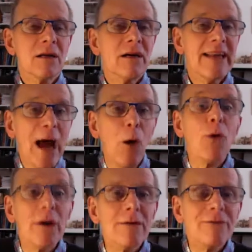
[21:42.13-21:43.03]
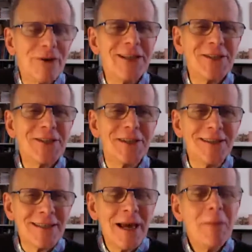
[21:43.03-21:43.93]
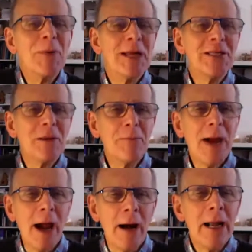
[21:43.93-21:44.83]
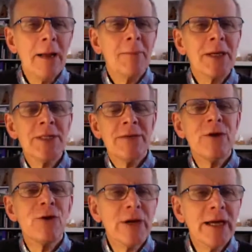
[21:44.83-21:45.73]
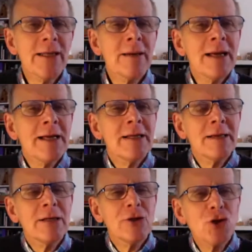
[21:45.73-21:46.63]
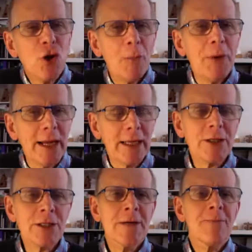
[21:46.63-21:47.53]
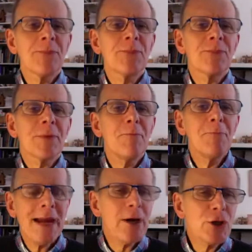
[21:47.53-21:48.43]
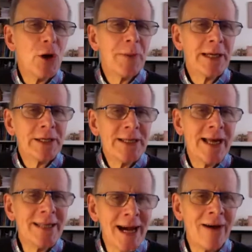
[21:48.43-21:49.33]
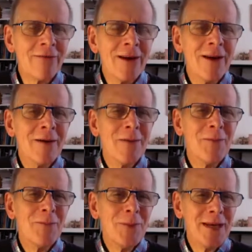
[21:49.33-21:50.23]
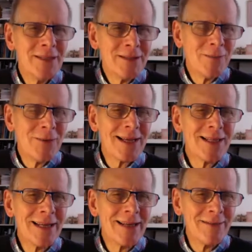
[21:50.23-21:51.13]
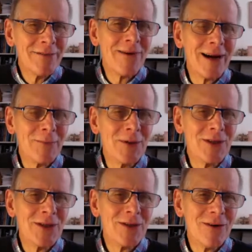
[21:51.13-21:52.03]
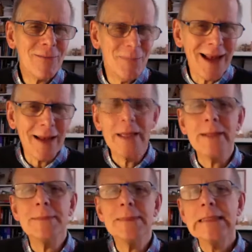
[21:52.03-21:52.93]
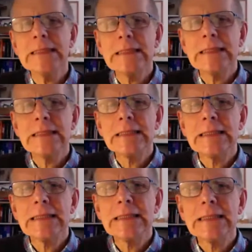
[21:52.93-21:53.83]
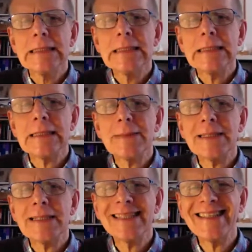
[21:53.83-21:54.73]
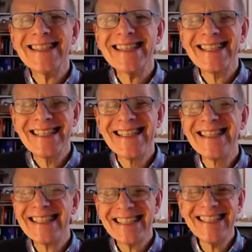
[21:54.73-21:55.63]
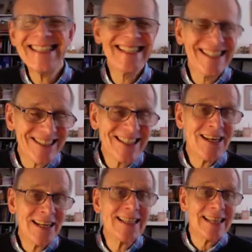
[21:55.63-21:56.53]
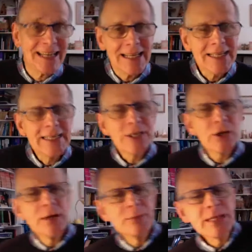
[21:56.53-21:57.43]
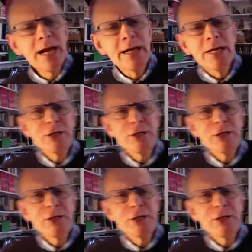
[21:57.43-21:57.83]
an elk, for instance, but it's a bear, because if you look in the droppings, bear droppings tend to have pieces of plastic and fragments of bell in them. And I'm thinking, it's no good, is it? So I'm scared.